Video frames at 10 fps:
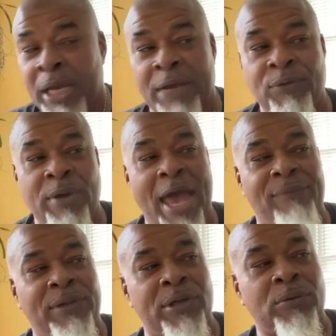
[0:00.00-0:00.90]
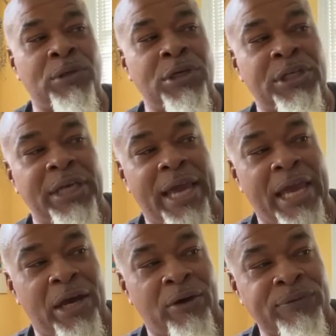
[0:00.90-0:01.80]
If you have little cookie
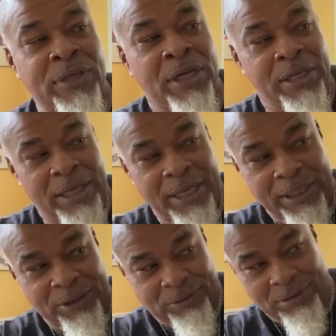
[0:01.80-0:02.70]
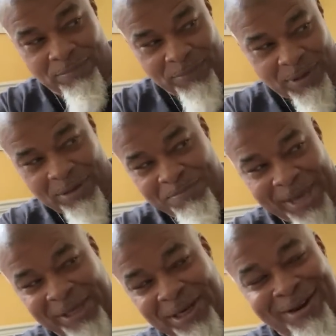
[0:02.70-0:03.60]
elves it
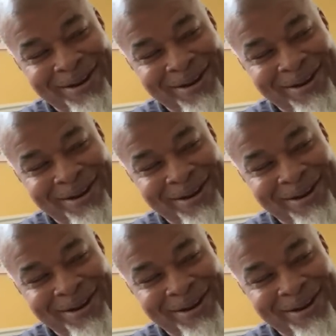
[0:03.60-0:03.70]
making